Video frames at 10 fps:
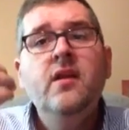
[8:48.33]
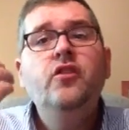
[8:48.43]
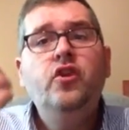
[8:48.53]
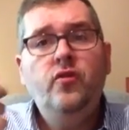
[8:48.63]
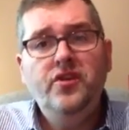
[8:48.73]

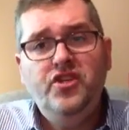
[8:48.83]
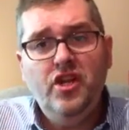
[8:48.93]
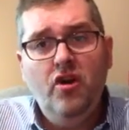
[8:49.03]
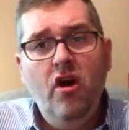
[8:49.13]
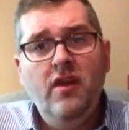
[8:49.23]
the
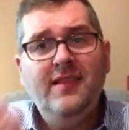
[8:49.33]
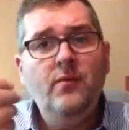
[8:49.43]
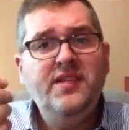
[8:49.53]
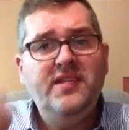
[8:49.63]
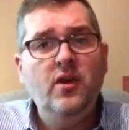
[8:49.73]
Christian art that
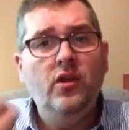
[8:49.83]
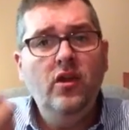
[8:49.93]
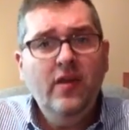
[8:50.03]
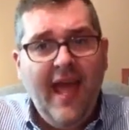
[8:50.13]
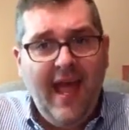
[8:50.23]
we still
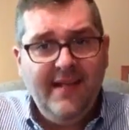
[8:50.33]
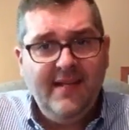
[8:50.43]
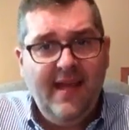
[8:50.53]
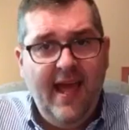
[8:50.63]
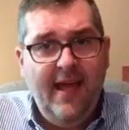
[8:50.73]
look at
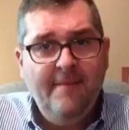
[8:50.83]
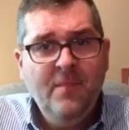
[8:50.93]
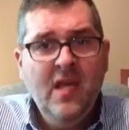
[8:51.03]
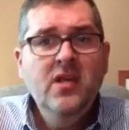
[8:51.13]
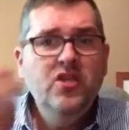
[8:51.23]
today.
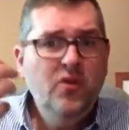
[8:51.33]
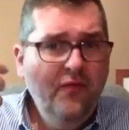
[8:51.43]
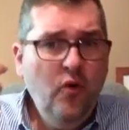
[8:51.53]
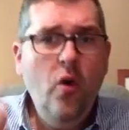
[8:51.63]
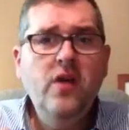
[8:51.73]
So
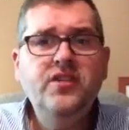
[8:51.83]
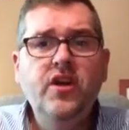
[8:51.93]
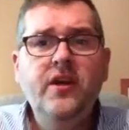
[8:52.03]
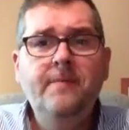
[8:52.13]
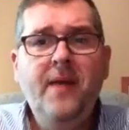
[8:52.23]
of course
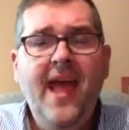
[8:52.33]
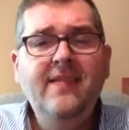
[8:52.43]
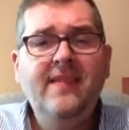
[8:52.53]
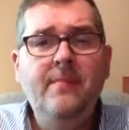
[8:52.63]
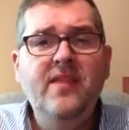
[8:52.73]
they're going to
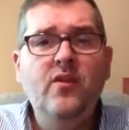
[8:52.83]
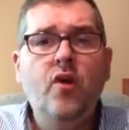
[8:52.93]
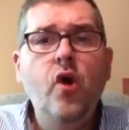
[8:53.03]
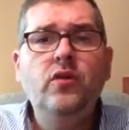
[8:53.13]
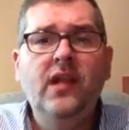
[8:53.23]
paint them in
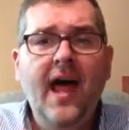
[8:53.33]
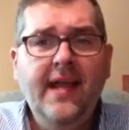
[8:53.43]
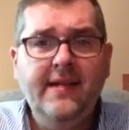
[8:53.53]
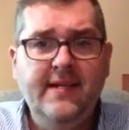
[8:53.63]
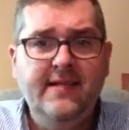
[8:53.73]
their own
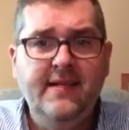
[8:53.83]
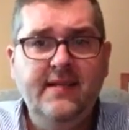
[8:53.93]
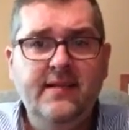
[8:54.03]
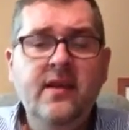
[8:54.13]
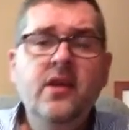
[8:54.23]

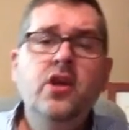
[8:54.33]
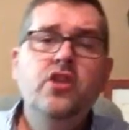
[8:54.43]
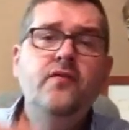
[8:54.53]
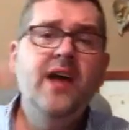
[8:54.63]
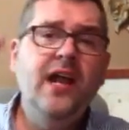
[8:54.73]
likenesses.
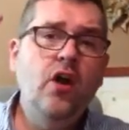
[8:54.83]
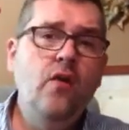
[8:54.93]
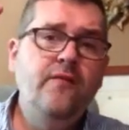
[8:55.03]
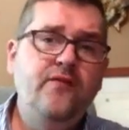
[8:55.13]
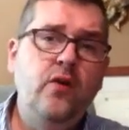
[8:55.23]
You've got to
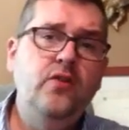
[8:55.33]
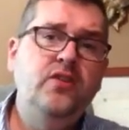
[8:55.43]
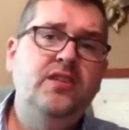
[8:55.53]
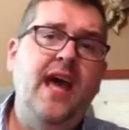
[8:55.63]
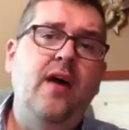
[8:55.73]
go further
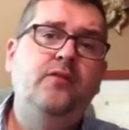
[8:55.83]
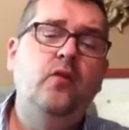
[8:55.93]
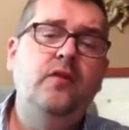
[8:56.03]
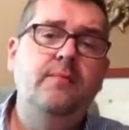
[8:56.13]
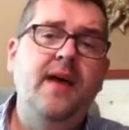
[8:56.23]
south
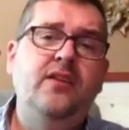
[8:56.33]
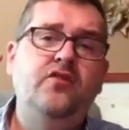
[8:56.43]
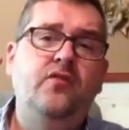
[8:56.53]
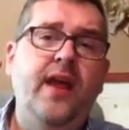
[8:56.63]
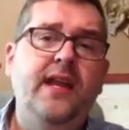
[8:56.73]
toward the
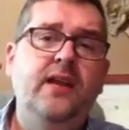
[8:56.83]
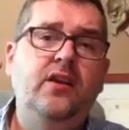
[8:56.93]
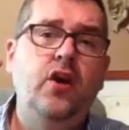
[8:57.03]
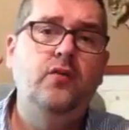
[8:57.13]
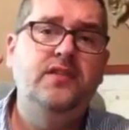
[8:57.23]
Mediterranean
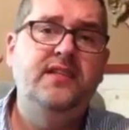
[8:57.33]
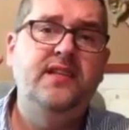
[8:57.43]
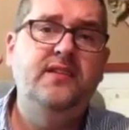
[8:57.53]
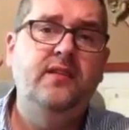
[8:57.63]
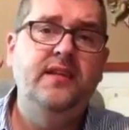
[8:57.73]
coast,
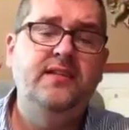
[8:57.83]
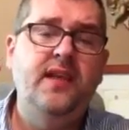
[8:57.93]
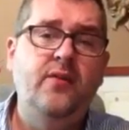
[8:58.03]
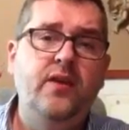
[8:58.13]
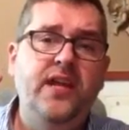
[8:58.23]
Sicily,
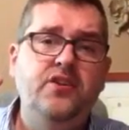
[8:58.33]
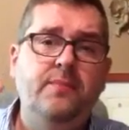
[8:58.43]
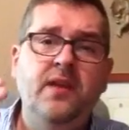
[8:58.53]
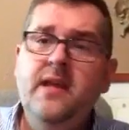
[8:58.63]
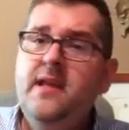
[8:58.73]
southern
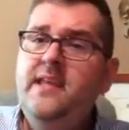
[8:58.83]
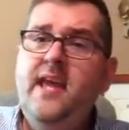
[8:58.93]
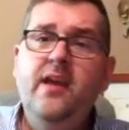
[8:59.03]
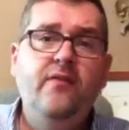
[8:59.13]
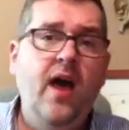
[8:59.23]
Egypt.
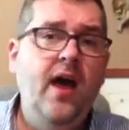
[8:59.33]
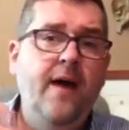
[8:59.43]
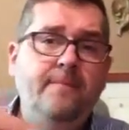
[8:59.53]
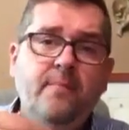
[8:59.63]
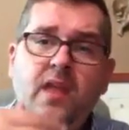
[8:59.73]
King
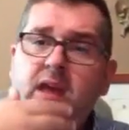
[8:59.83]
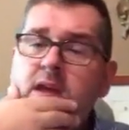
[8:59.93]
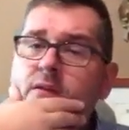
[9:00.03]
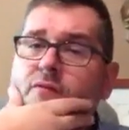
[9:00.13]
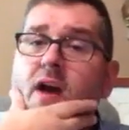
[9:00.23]

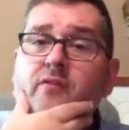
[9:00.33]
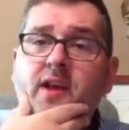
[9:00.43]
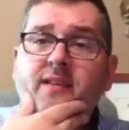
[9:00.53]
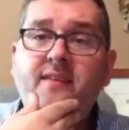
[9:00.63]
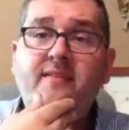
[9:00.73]

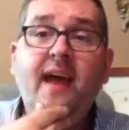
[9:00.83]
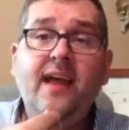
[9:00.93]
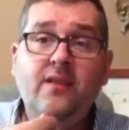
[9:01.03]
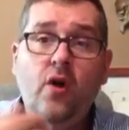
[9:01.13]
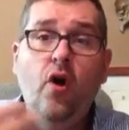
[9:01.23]
Frederick
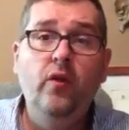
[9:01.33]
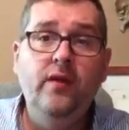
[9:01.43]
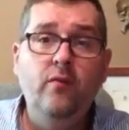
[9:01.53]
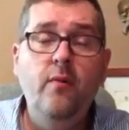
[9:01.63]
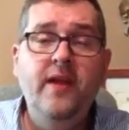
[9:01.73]
II, the Holy
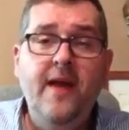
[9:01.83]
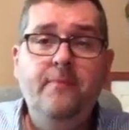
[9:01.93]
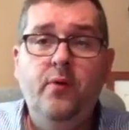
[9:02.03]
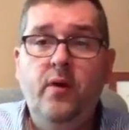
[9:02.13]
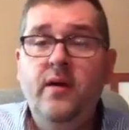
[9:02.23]
Roman
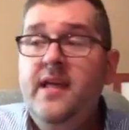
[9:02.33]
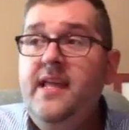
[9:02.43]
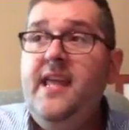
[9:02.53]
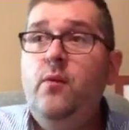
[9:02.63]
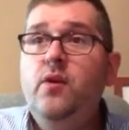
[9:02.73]
Emperor,
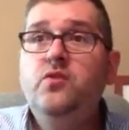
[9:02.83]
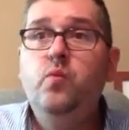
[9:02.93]
he was